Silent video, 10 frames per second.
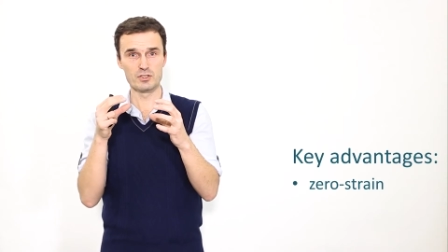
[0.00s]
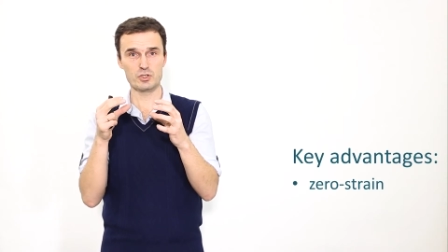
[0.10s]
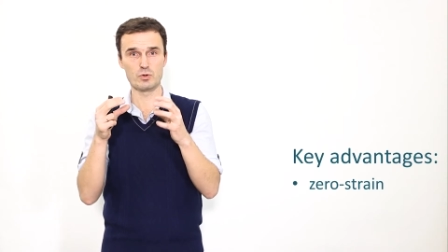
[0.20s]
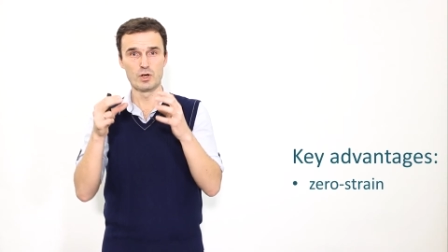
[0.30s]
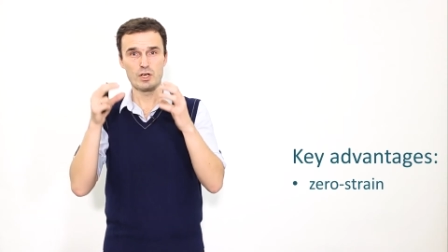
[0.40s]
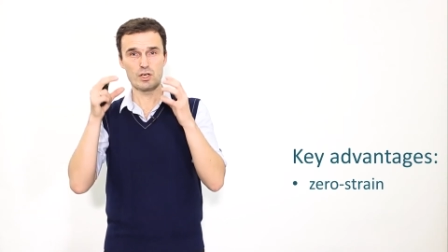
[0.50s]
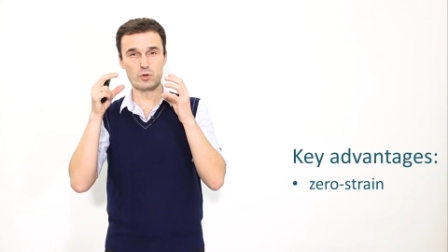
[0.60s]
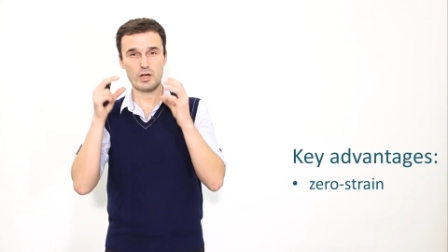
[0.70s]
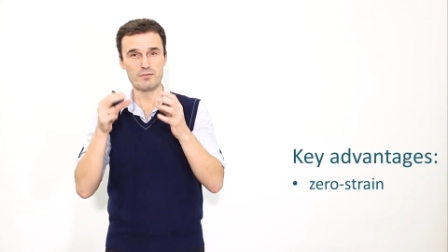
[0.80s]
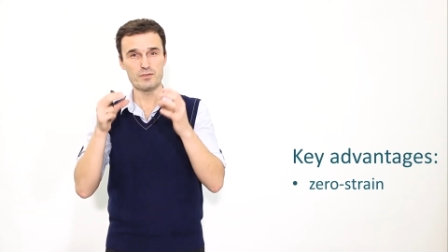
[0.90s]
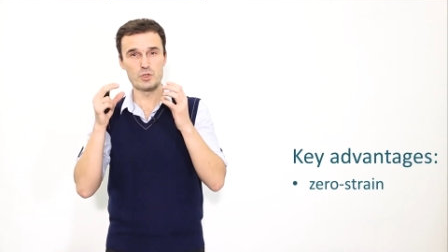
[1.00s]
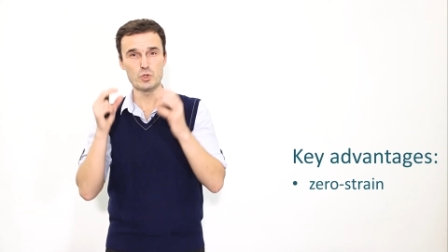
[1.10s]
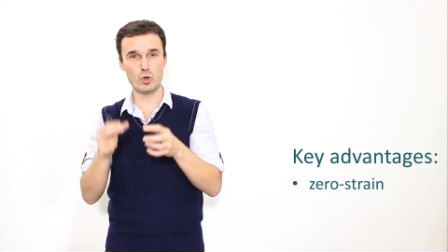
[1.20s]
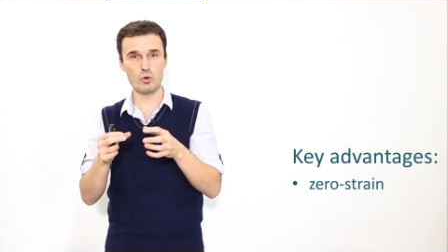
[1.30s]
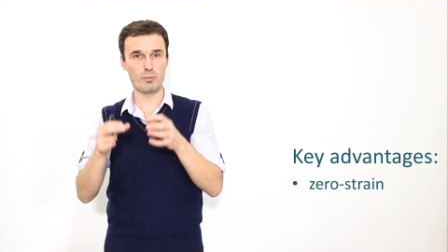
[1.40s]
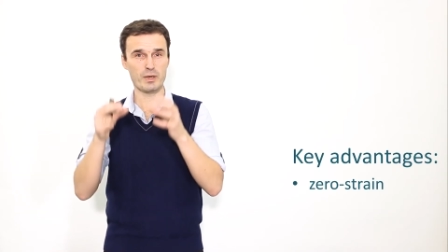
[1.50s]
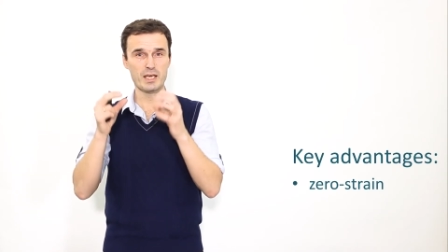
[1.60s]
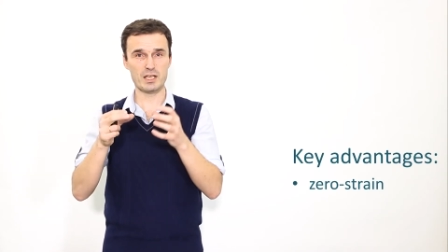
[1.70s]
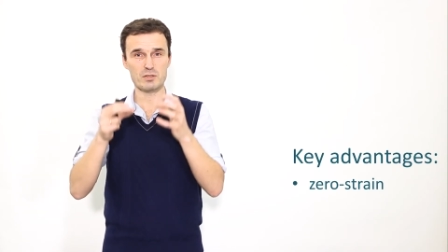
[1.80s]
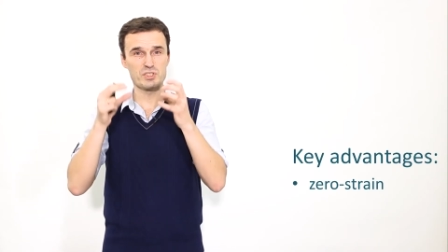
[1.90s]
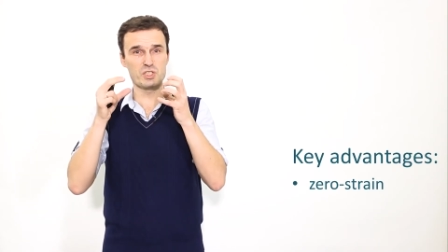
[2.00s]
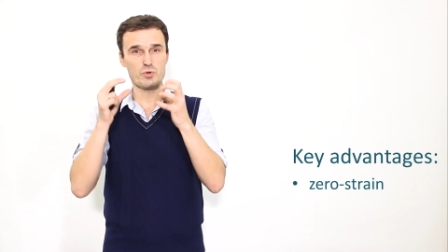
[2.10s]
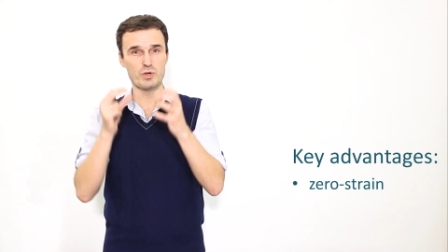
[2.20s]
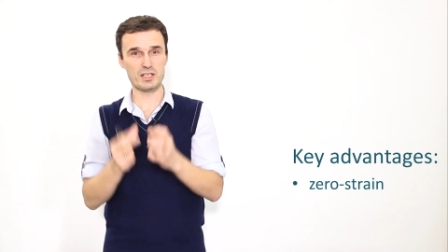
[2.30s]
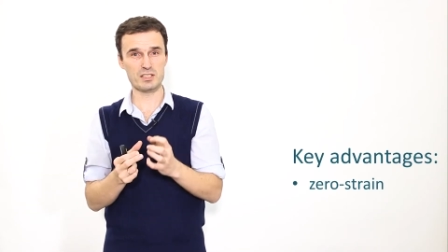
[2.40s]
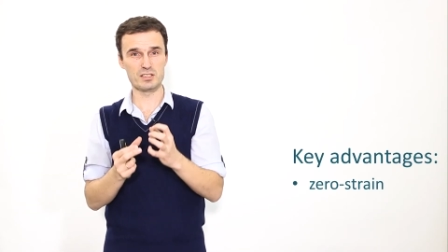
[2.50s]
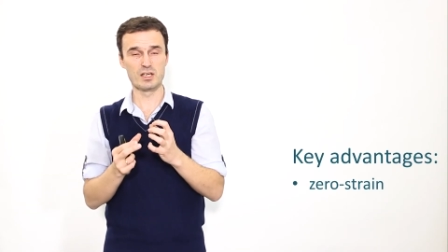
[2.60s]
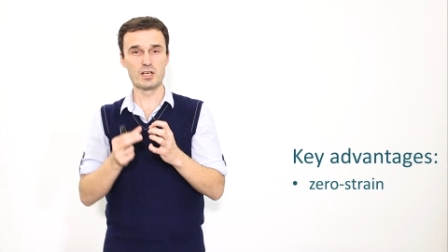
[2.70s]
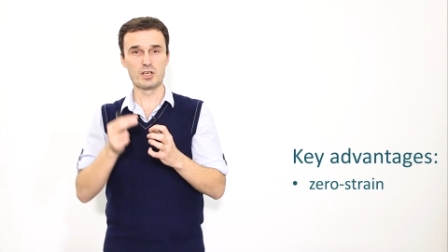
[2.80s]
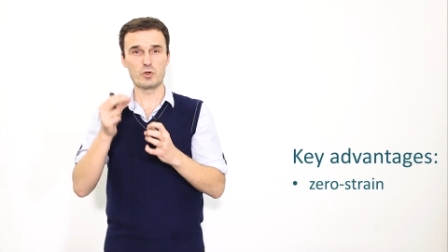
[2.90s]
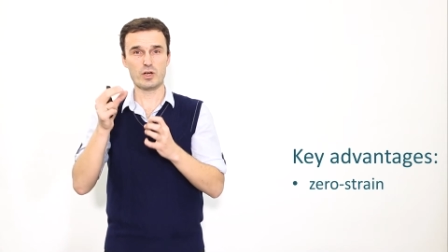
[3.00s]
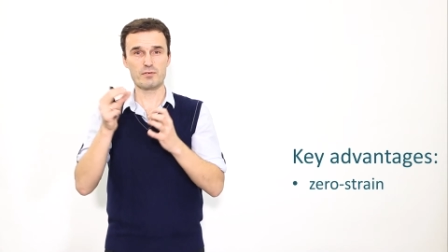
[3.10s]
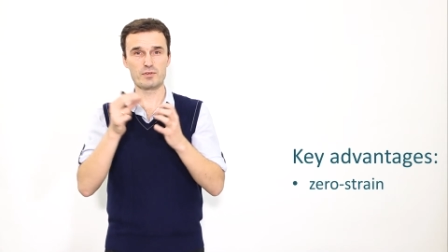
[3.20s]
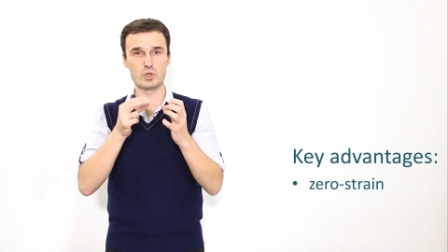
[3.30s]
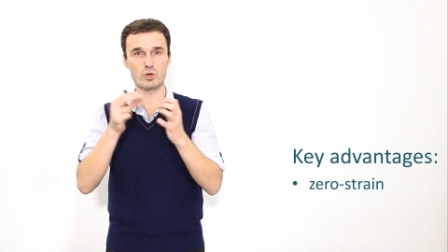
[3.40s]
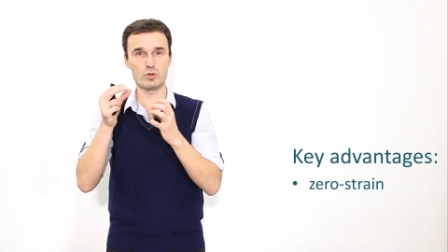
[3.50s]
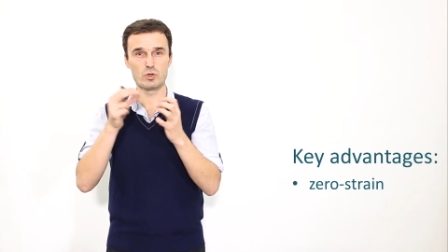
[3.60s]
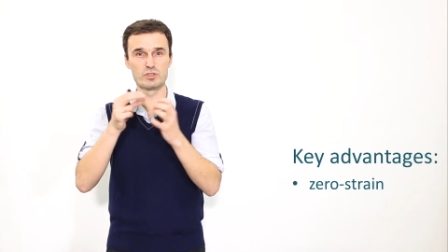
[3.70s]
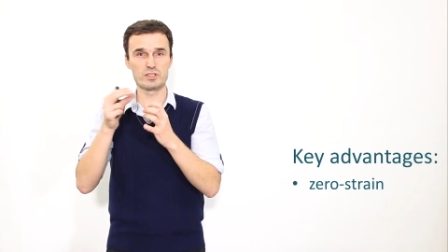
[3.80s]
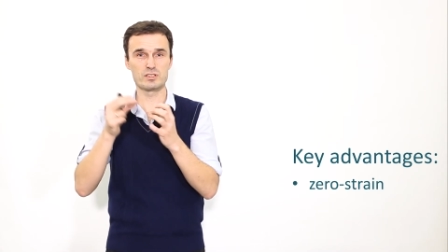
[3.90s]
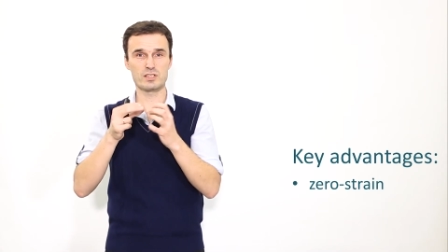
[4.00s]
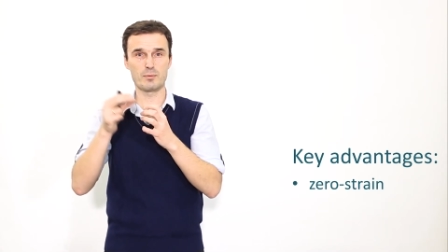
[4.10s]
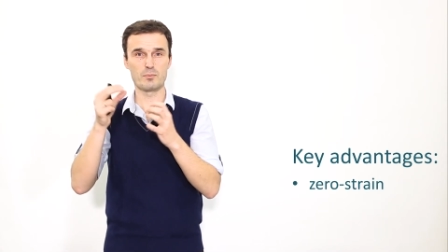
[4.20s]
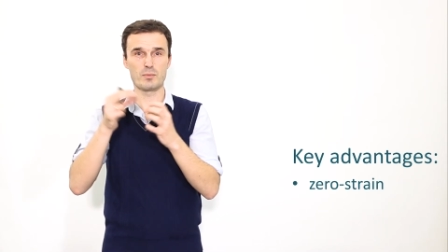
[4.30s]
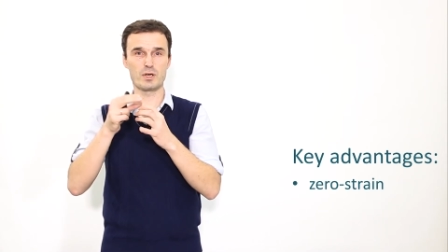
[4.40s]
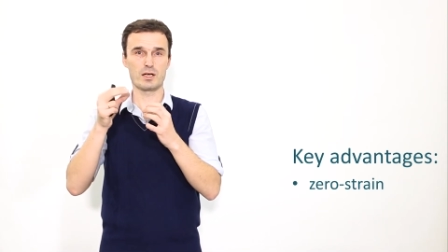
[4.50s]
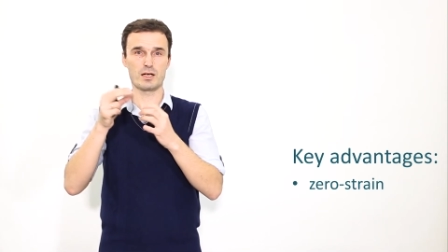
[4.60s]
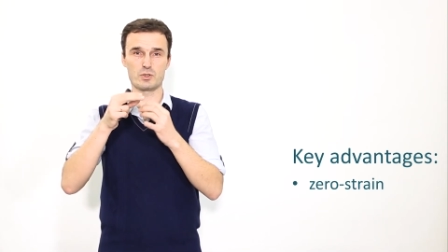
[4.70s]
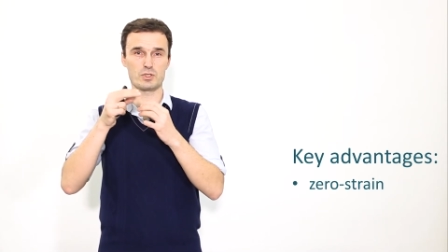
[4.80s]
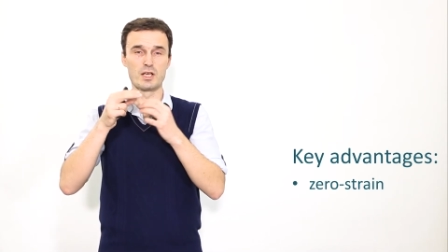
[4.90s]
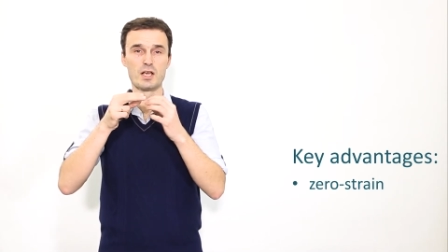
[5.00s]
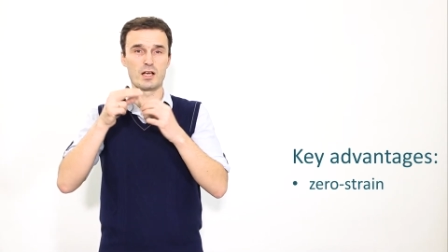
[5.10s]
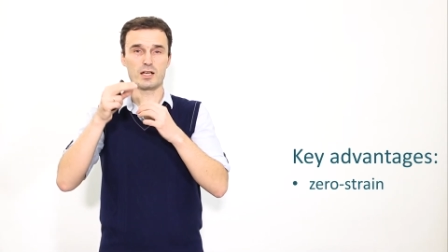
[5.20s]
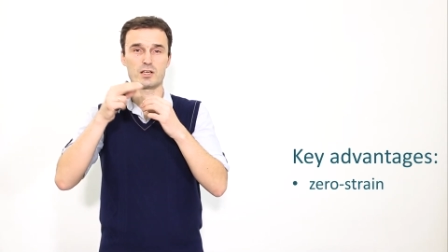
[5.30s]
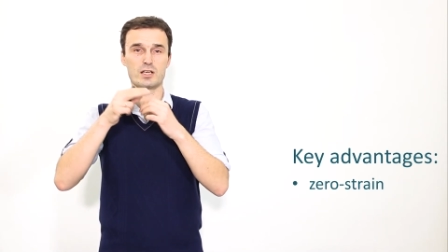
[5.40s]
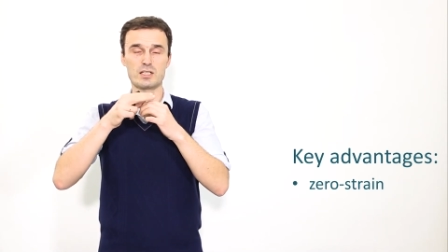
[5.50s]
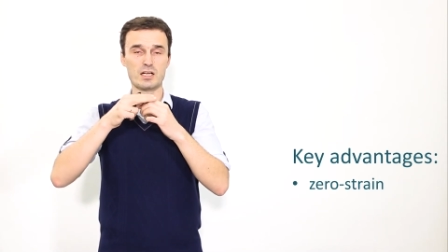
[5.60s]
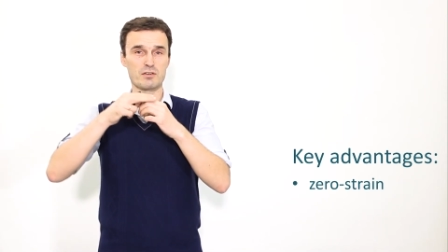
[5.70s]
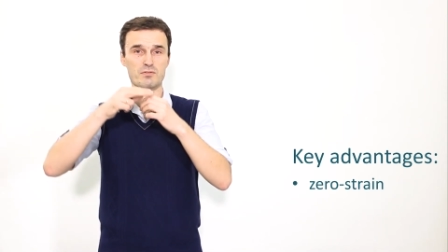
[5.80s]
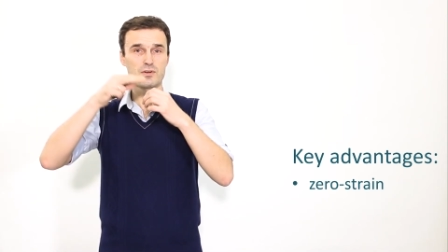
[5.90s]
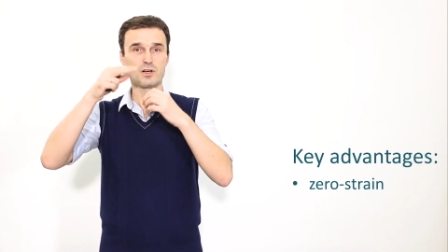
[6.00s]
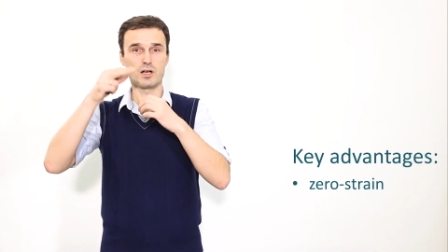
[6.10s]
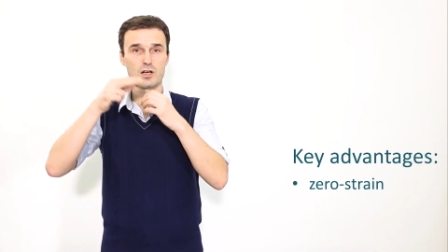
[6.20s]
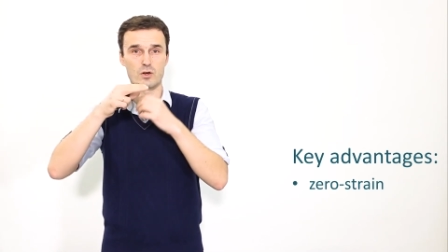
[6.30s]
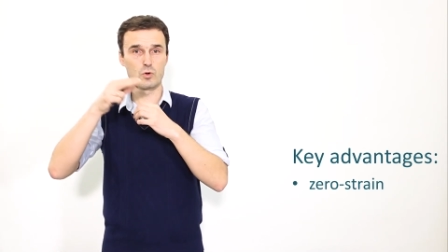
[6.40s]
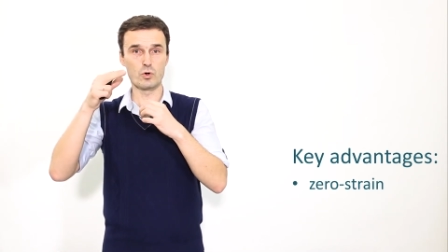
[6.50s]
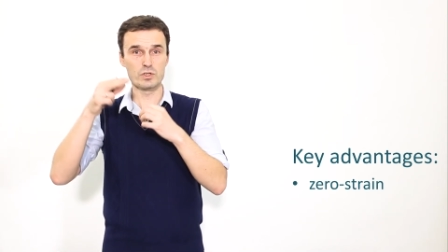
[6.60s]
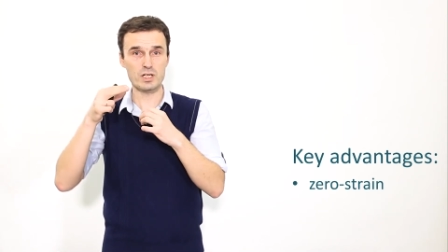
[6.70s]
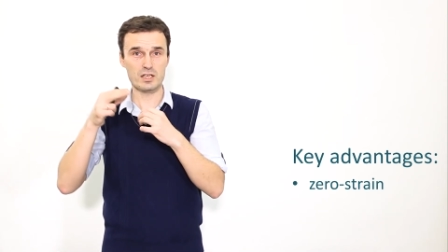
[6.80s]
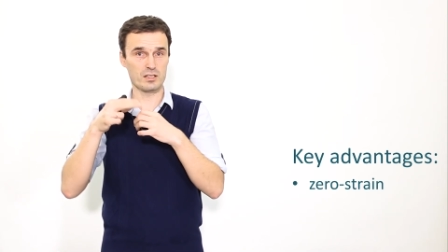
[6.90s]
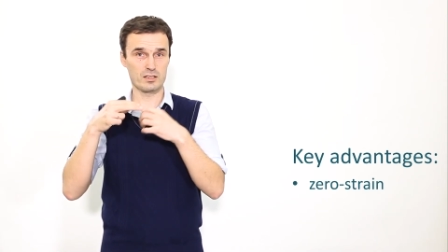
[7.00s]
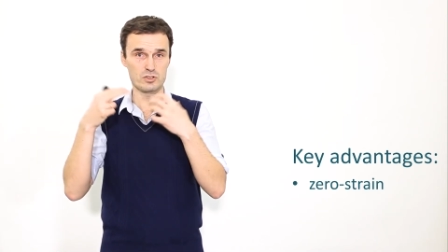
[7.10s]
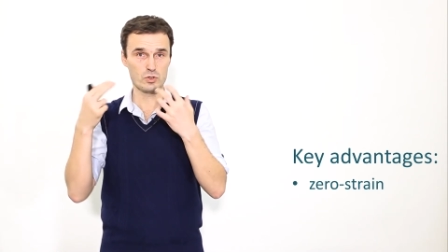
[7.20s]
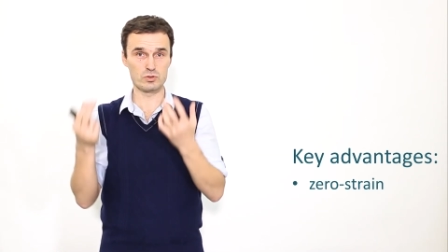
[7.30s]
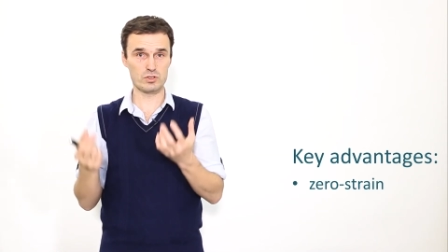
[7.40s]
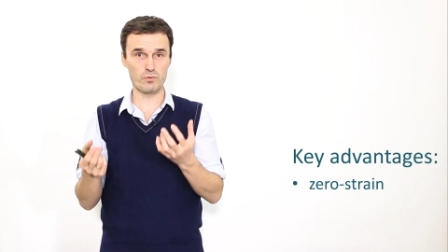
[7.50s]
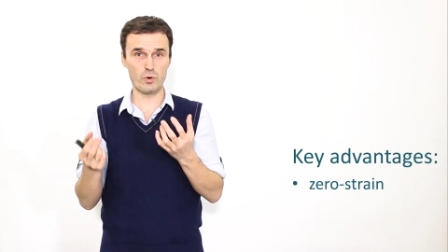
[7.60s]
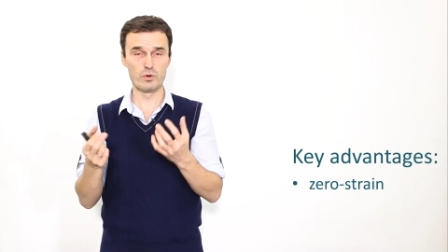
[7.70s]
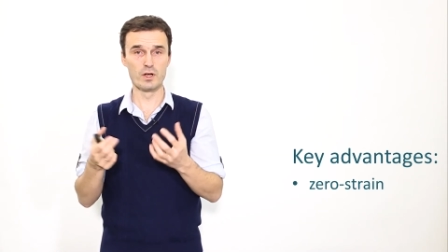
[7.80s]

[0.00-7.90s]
So you have no mechanical stresses, you have no losing the conductive contact and so on and so forth.